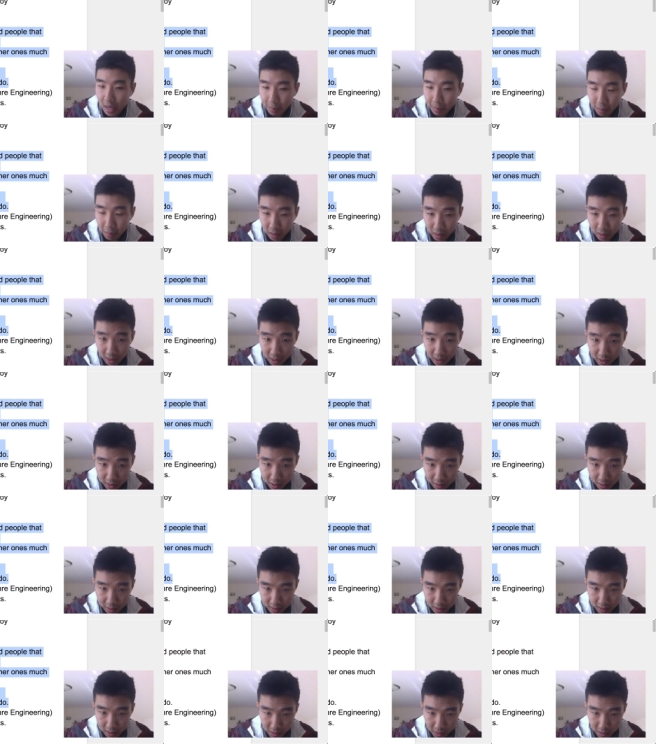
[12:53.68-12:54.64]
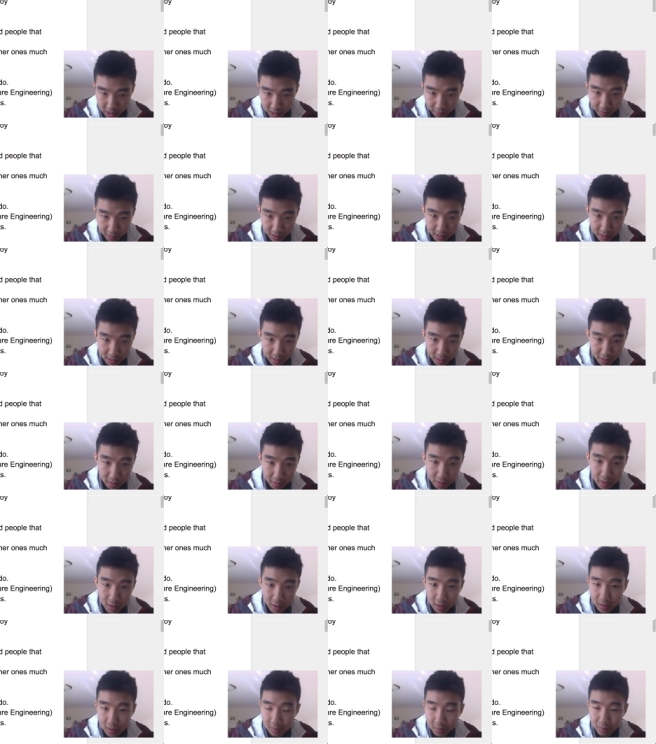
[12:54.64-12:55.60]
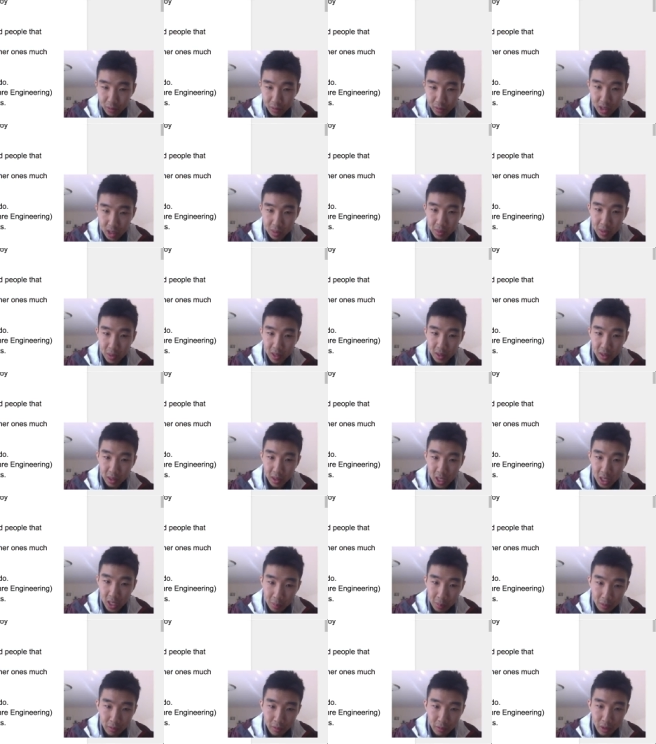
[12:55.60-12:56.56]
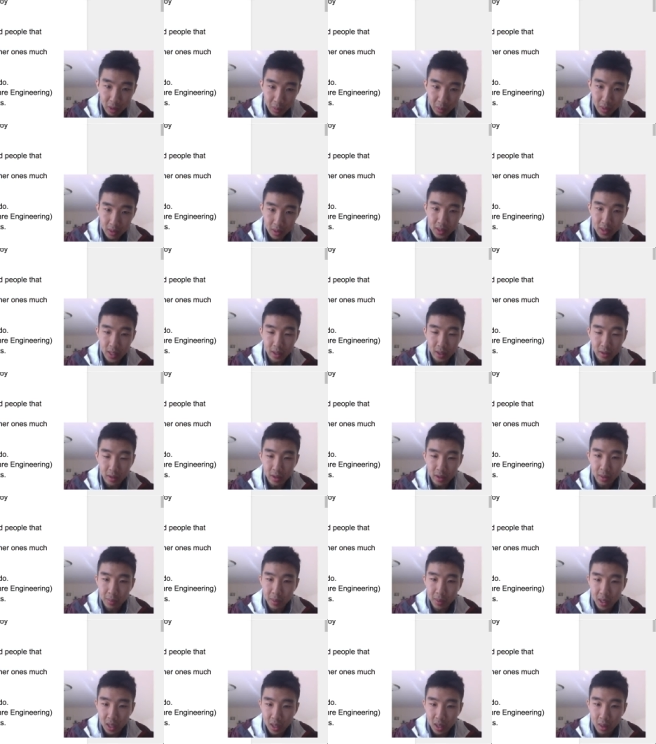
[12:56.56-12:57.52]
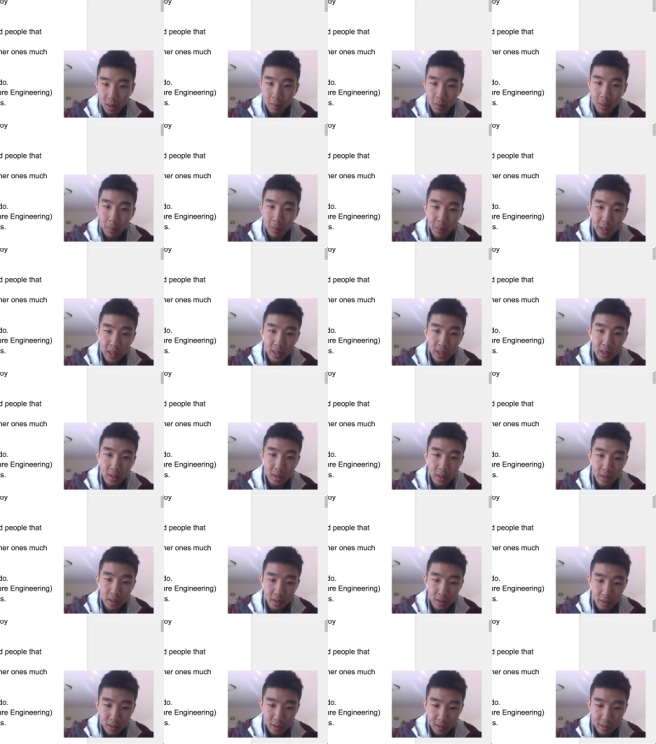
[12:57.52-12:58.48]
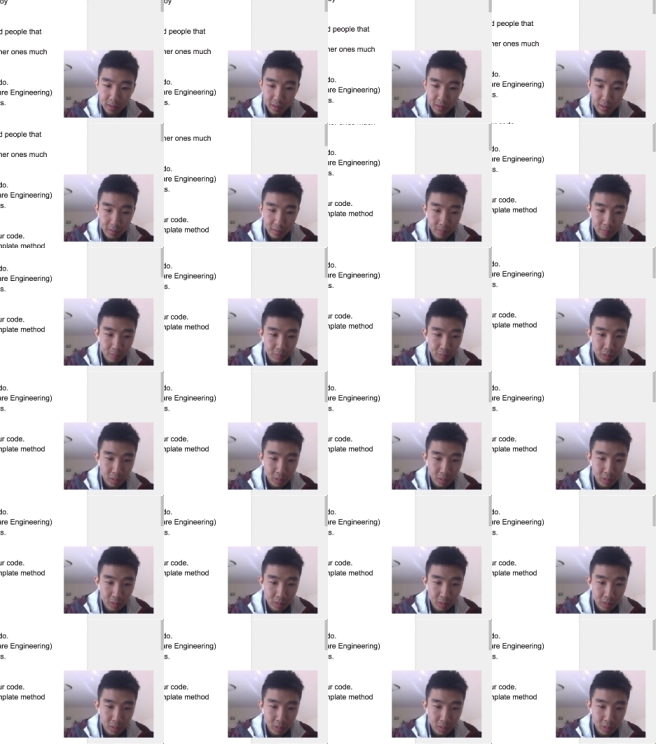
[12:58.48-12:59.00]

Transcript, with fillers: application specific. So just pick a couple frameworks, and you're going to become immediately useful.